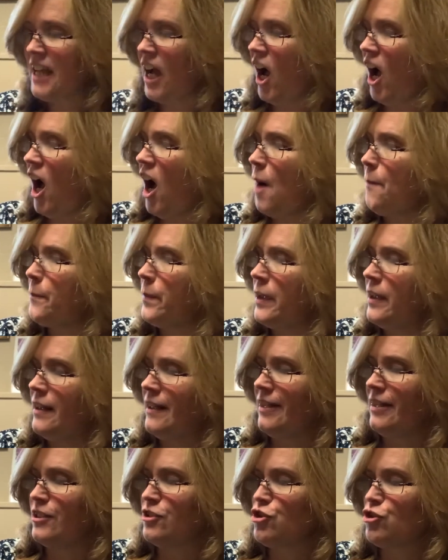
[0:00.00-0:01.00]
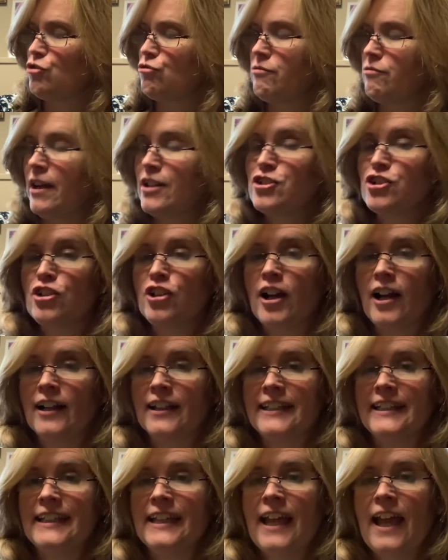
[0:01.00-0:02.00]
up the treasure
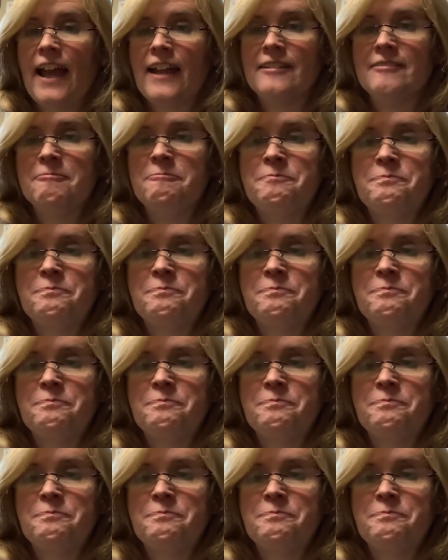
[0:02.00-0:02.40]
again.